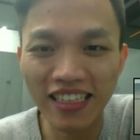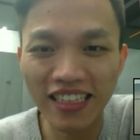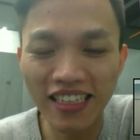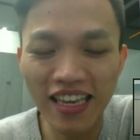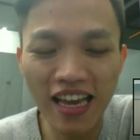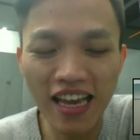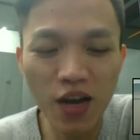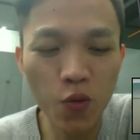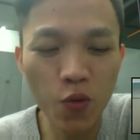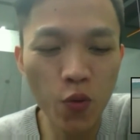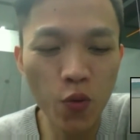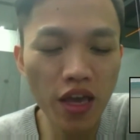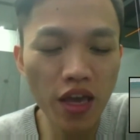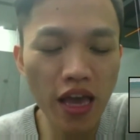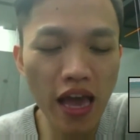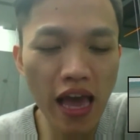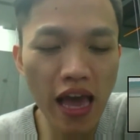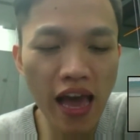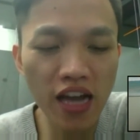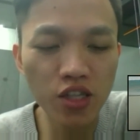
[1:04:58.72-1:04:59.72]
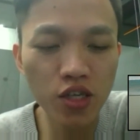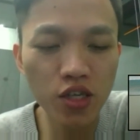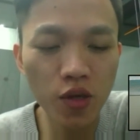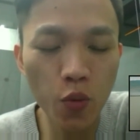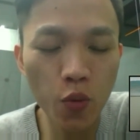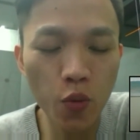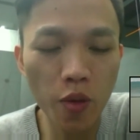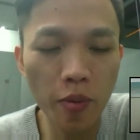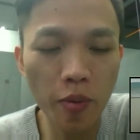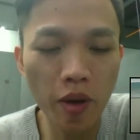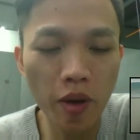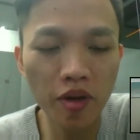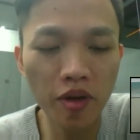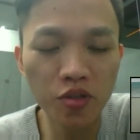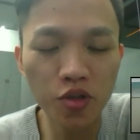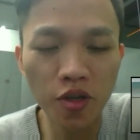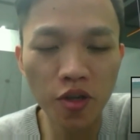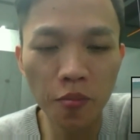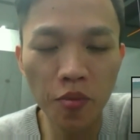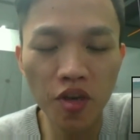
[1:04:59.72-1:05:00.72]
Yeah, we
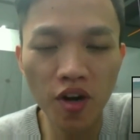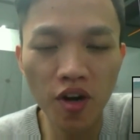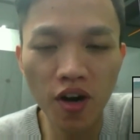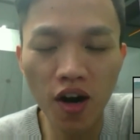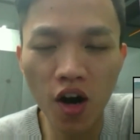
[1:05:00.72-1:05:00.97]
published a PR